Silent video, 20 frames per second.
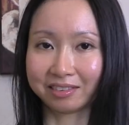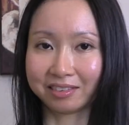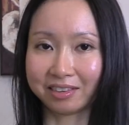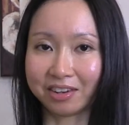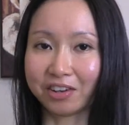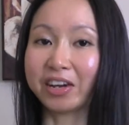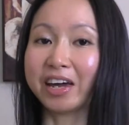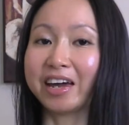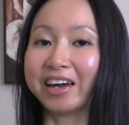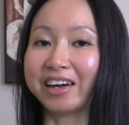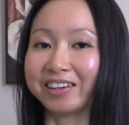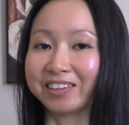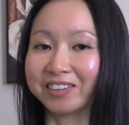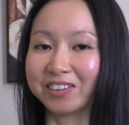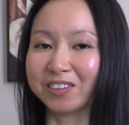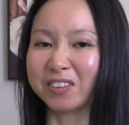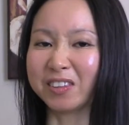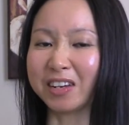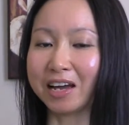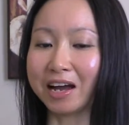Okay,
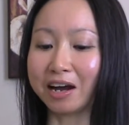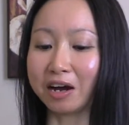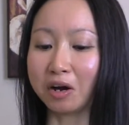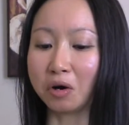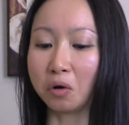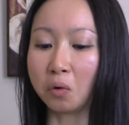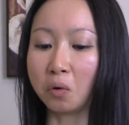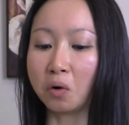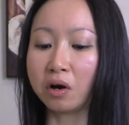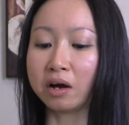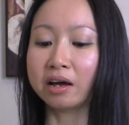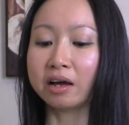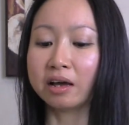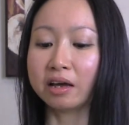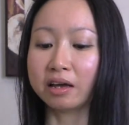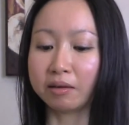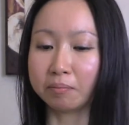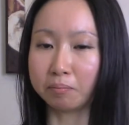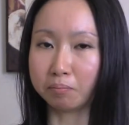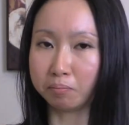so now,
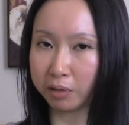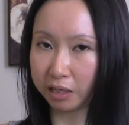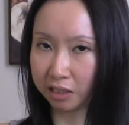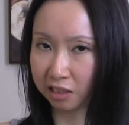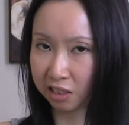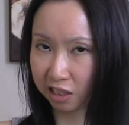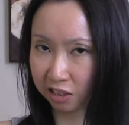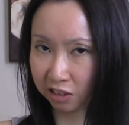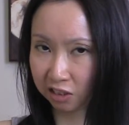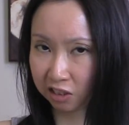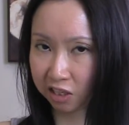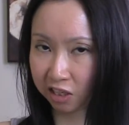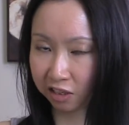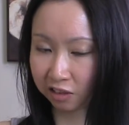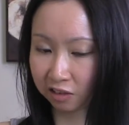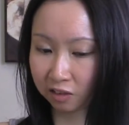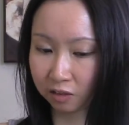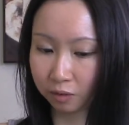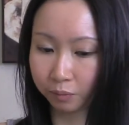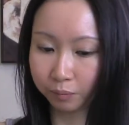big taste
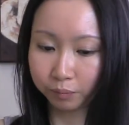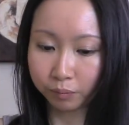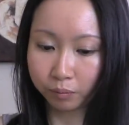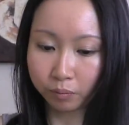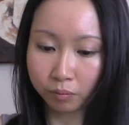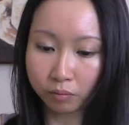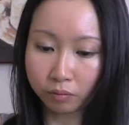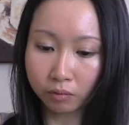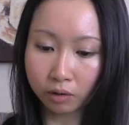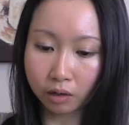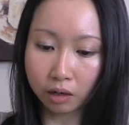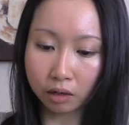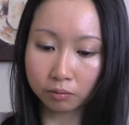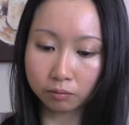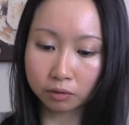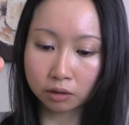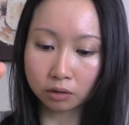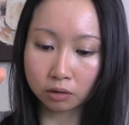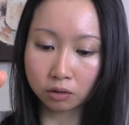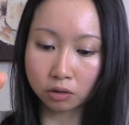test. I'm
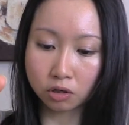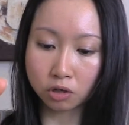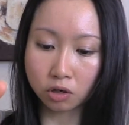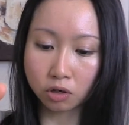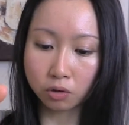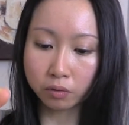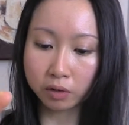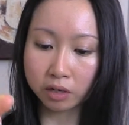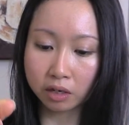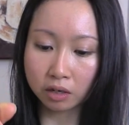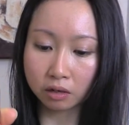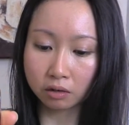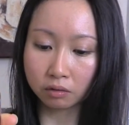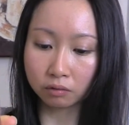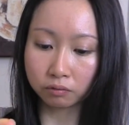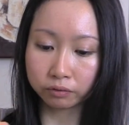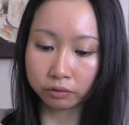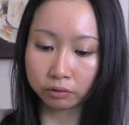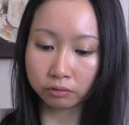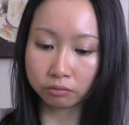gonna go
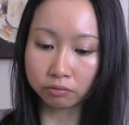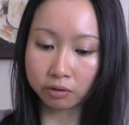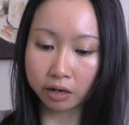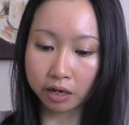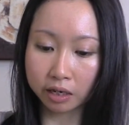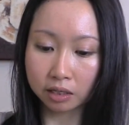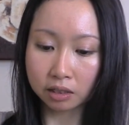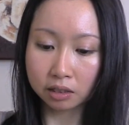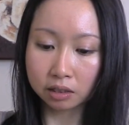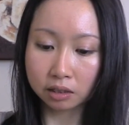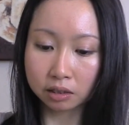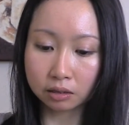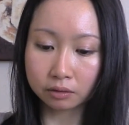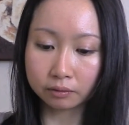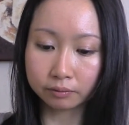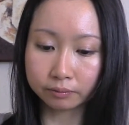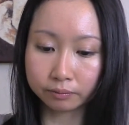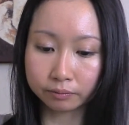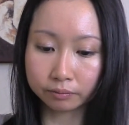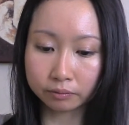in for the rice,
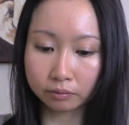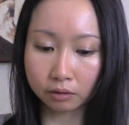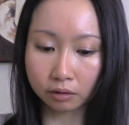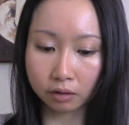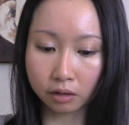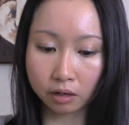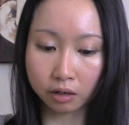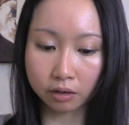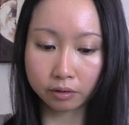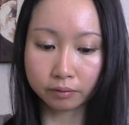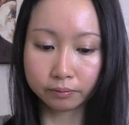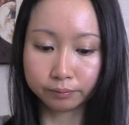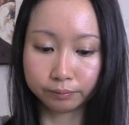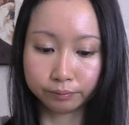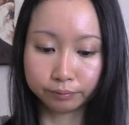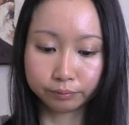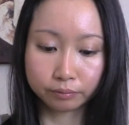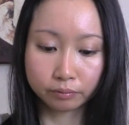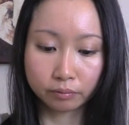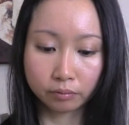okay?
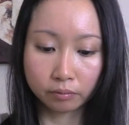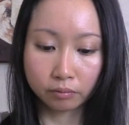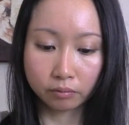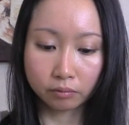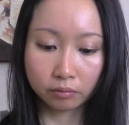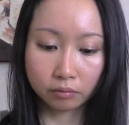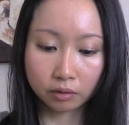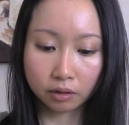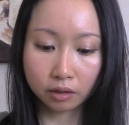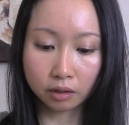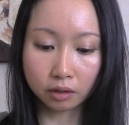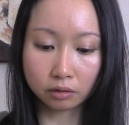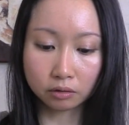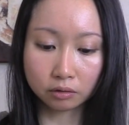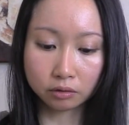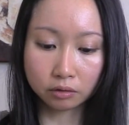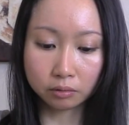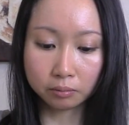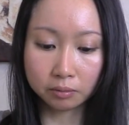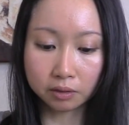Get a
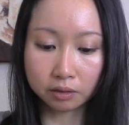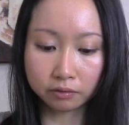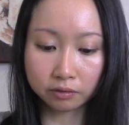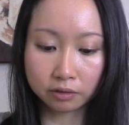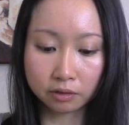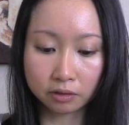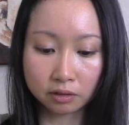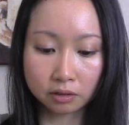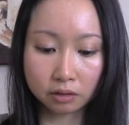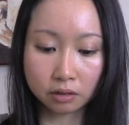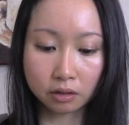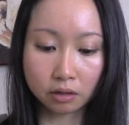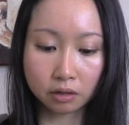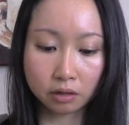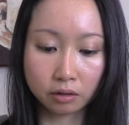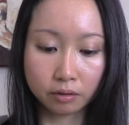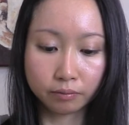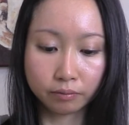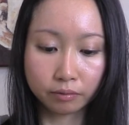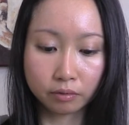little bit of this
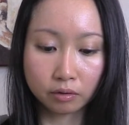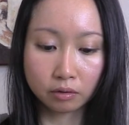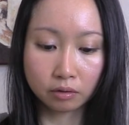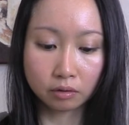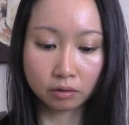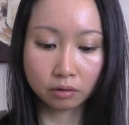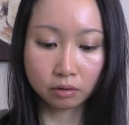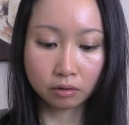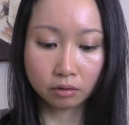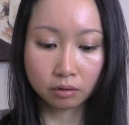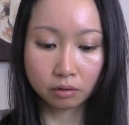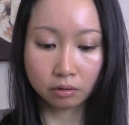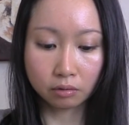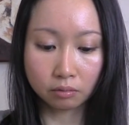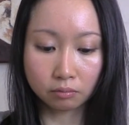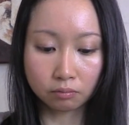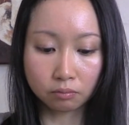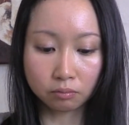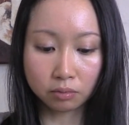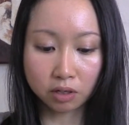
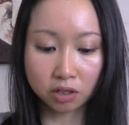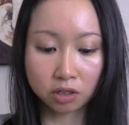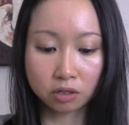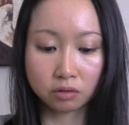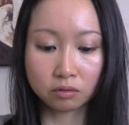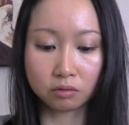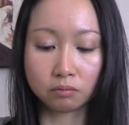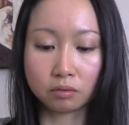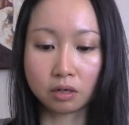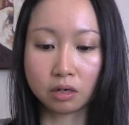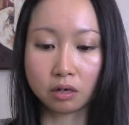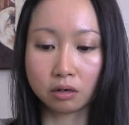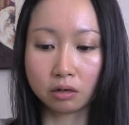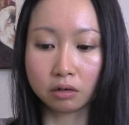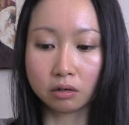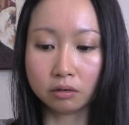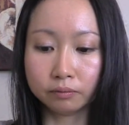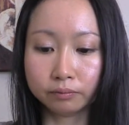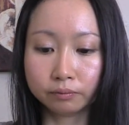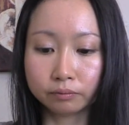mushroom
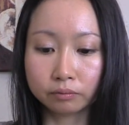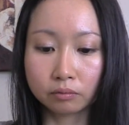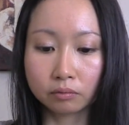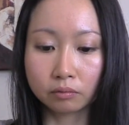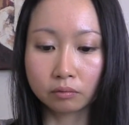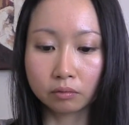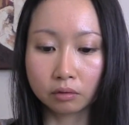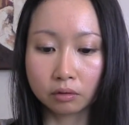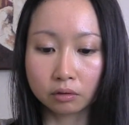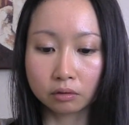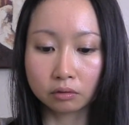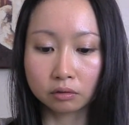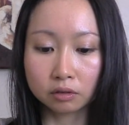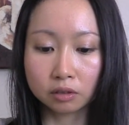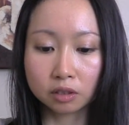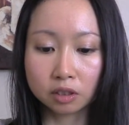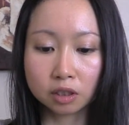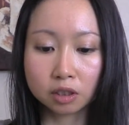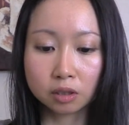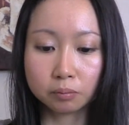here,
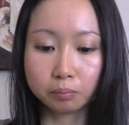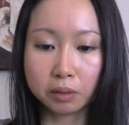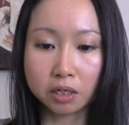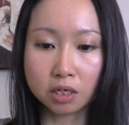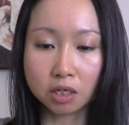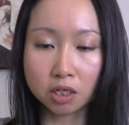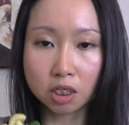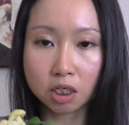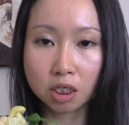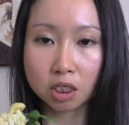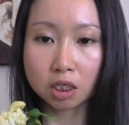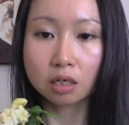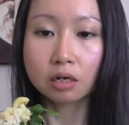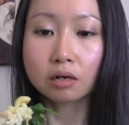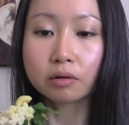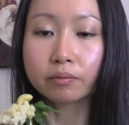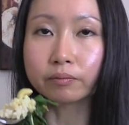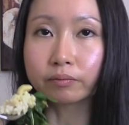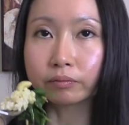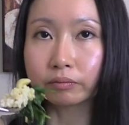spinach,
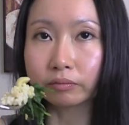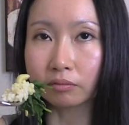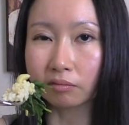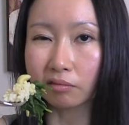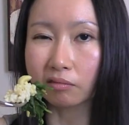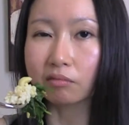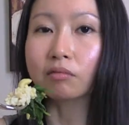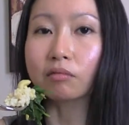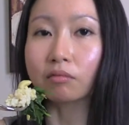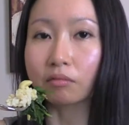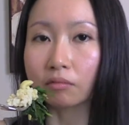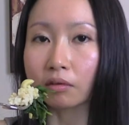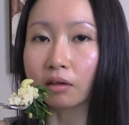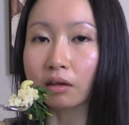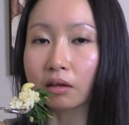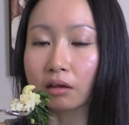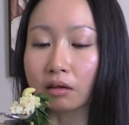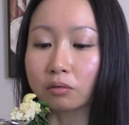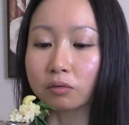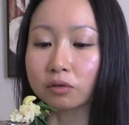
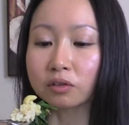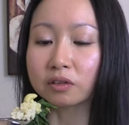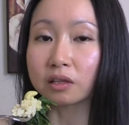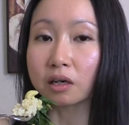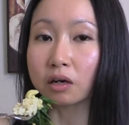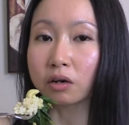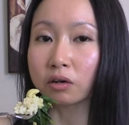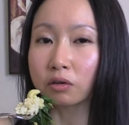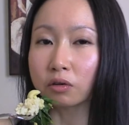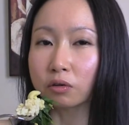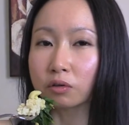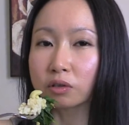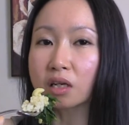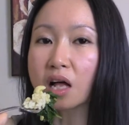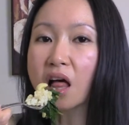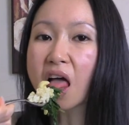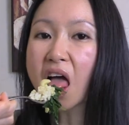and we'll see how it goes.